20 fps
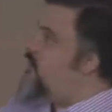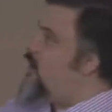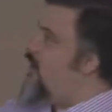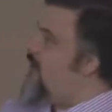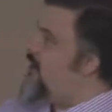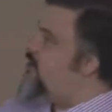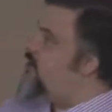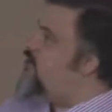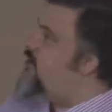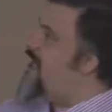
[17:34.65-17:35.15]
you
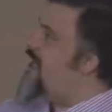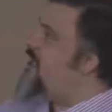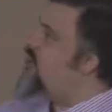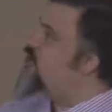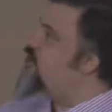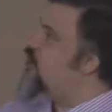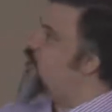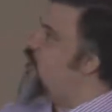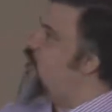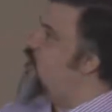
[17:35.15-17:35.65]
want to
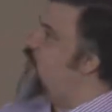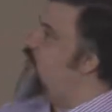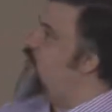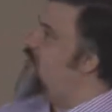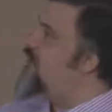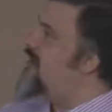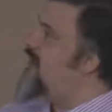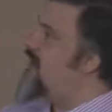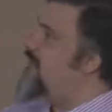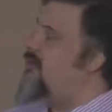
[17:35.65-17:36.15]
change the
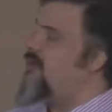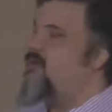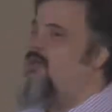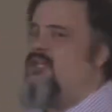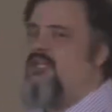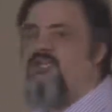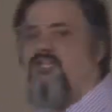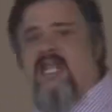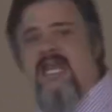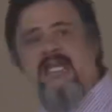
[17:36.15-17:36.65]
code, when you
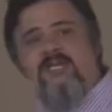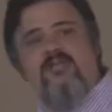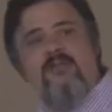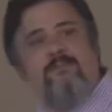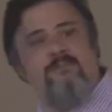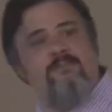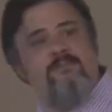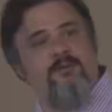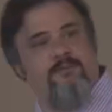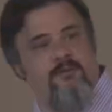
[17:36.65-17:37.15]
want to change
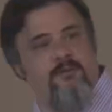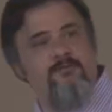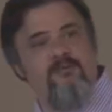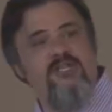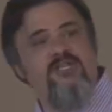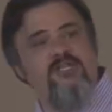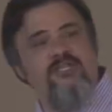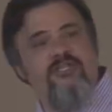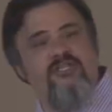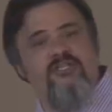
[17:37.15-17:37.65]
the, the
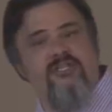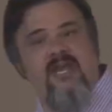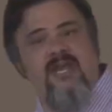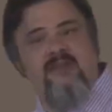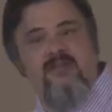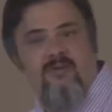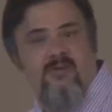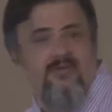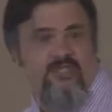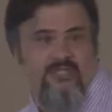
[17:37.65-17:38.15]
permission
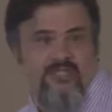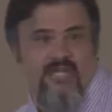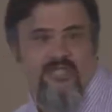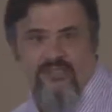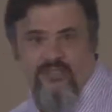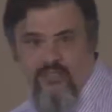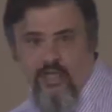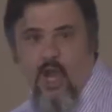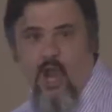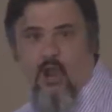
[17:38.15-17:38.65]
set, you want to
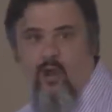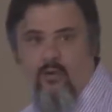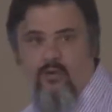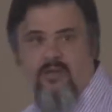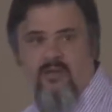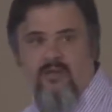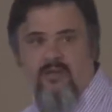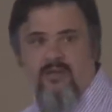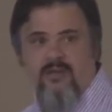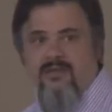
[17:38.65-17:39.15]
change the
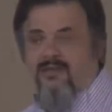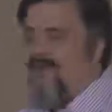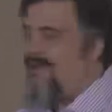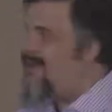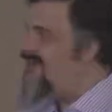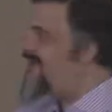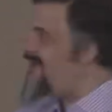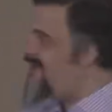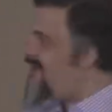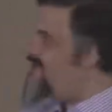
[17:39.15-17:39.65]
code,
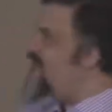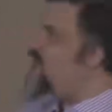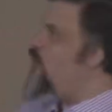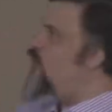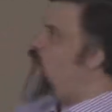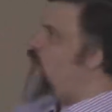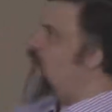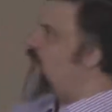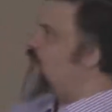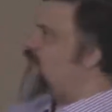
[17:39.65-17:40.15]
and
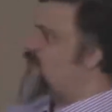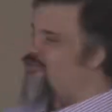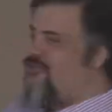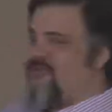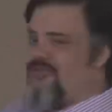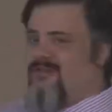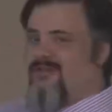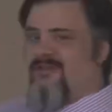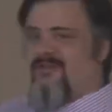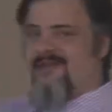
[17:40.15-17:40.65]
even
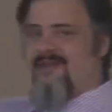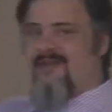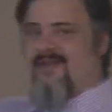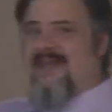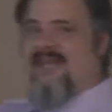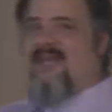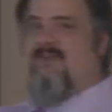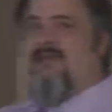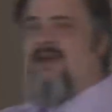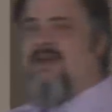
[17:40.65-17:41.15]
worse,
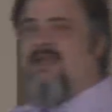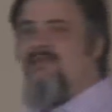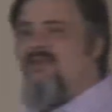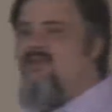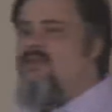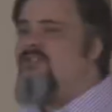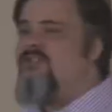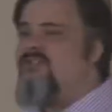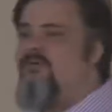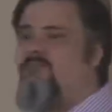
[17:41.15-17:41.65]
anybody
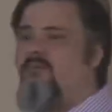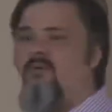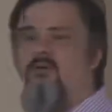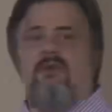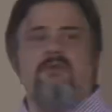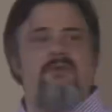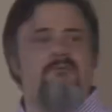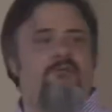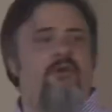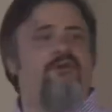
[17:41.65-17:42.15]
who
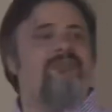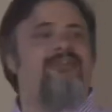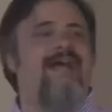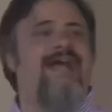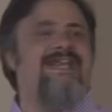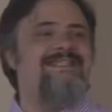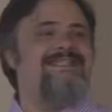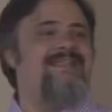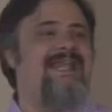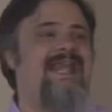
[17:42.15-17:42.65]
support
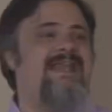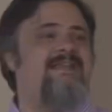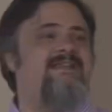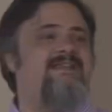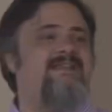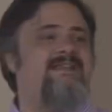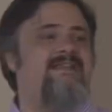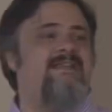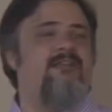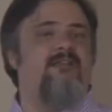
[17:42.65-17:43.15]

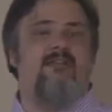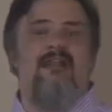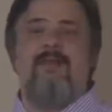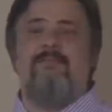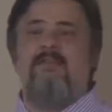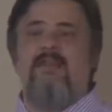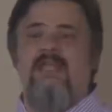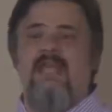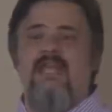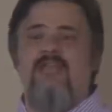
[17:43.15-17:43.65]
multi-tenancy in your
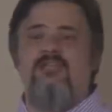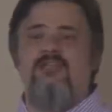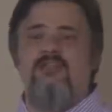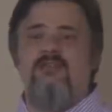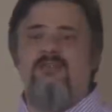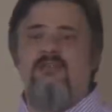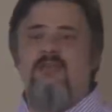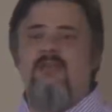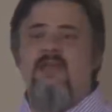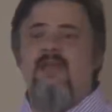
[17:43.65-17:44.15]

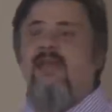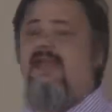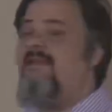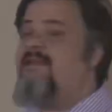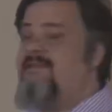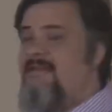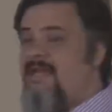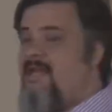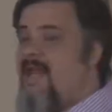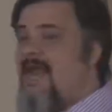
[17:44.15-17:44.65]
application,
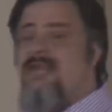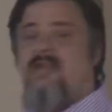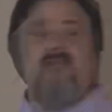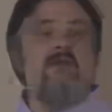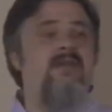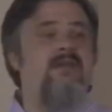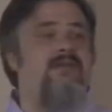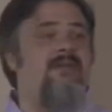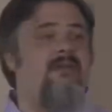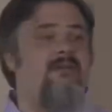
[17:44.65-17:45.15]
does
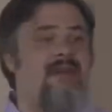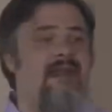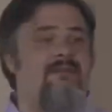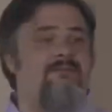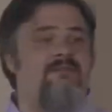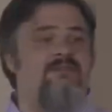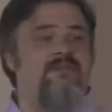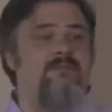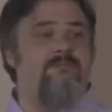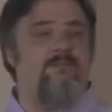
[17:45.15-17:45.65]
anyone here
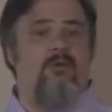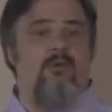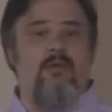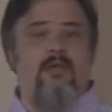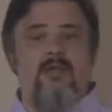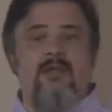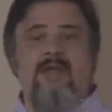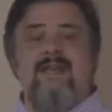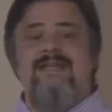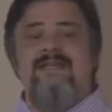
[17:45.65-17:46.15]
have to
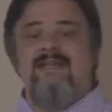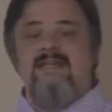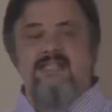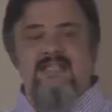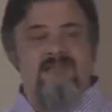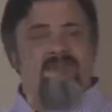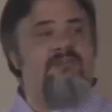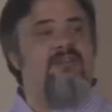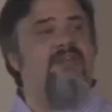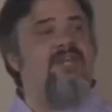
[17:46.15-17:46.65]
support
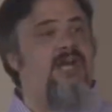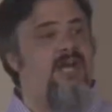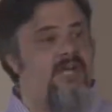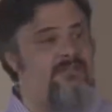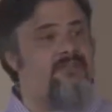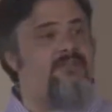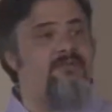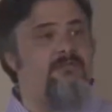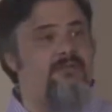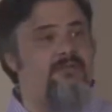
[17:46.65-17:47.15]
different
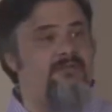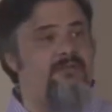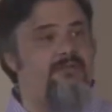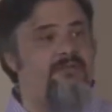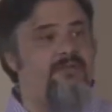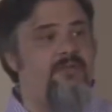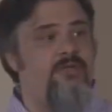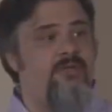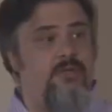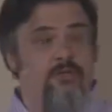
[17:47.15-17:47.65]

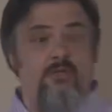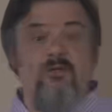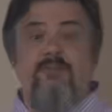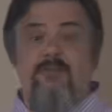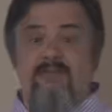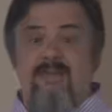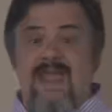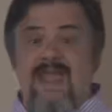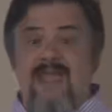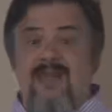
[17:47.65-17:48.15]
customers who
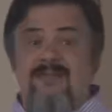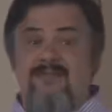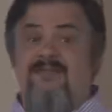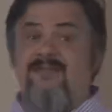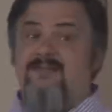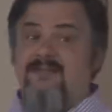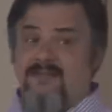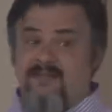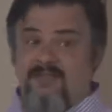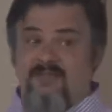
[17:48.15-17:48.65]
demand
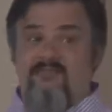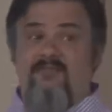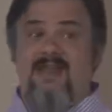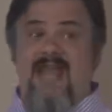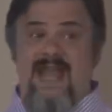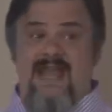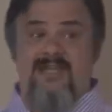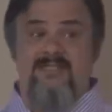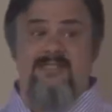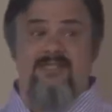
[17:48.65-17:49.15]
different
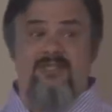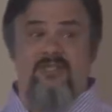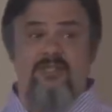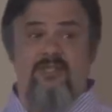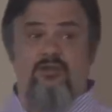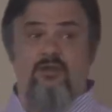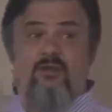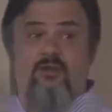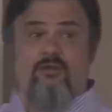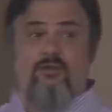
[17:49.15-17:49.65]
access
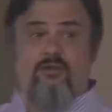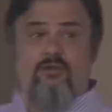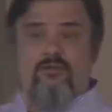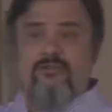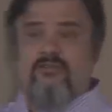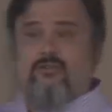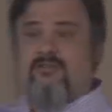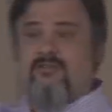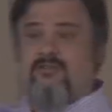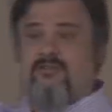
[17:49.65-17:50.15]
control
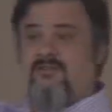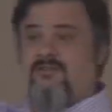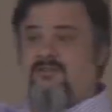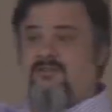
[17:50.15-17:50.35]
rules?